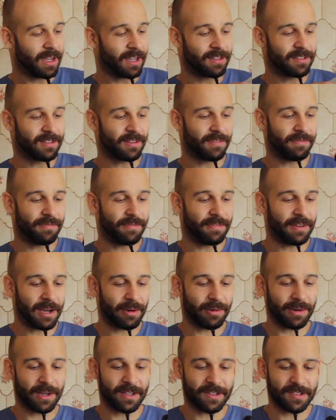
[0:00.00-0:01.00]
It's a
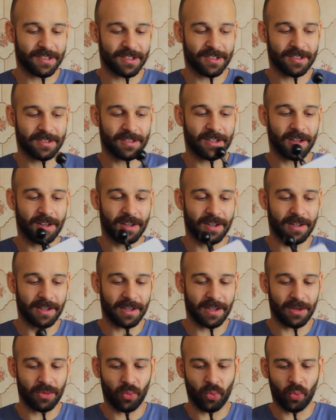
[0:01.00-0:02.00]
very
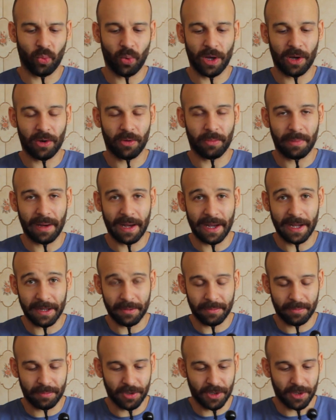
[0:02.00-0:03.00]
sturdy,
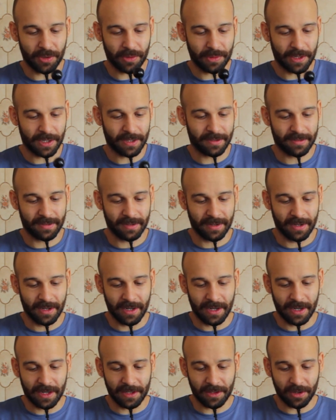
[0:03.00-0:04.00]
well-made unit,
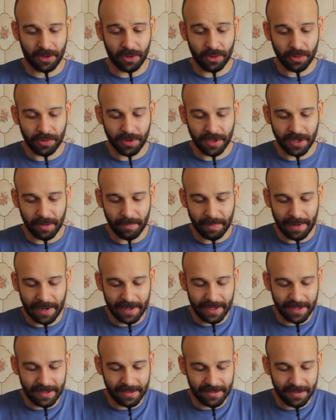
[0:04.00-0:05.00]
and the cool thing
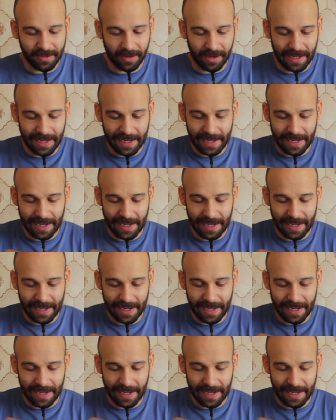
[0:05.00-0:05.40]
about it, it's got